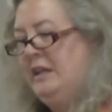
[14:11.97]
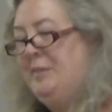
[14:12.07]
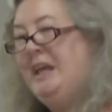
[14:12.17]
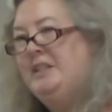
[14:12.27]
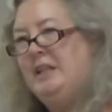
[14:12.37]
They
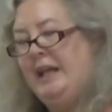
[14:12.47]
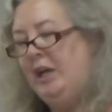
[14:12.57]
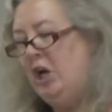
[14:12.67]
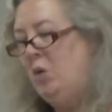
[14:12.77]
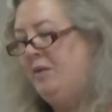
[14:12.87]
begin to
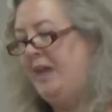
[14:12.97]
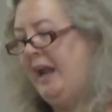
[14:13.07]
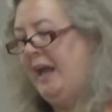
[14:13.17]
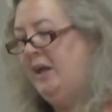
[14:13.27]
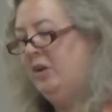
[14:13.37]
let go of
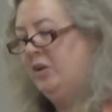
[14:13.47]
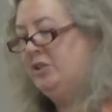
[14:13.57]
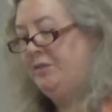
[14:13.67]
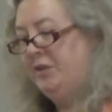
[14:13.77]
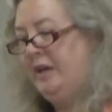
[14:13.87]
that anger,
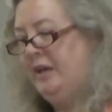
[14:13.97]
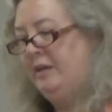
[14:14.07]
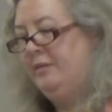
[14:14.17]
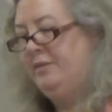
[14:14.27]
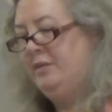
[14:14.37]
to
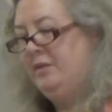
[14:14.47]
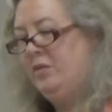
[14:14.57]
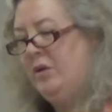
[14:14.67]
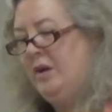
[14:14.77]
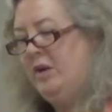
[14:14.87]
forgive.
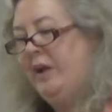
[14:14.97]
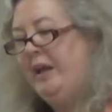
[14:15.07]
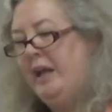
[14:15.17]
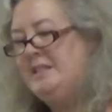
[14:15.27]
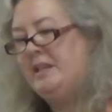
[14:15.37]

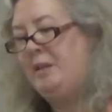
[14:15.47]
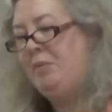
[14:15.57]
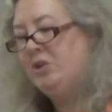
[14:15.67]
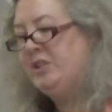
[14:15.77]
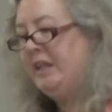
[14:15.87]
Recognize that the
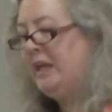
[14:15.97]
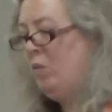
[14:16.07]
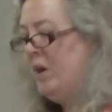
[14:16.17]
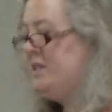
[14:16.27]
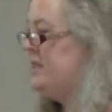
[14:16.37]
person that he
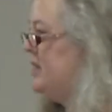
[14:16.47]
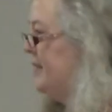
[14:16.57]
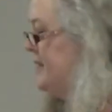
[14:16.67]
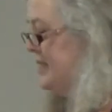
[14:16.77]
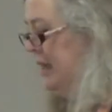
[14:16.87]
was is
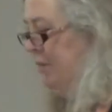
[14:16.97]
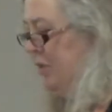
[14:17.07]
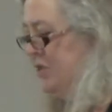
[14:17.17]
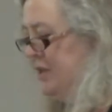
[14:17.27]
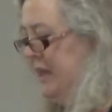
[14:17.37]
not the same
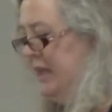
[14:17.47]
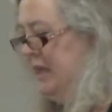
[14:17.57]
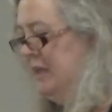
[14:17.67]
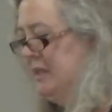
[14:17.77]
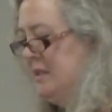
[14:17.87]
person that
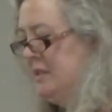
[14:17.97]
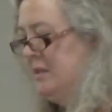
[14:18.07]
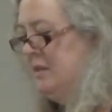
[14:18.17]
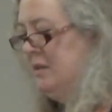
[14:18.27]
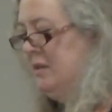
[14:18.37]
he is.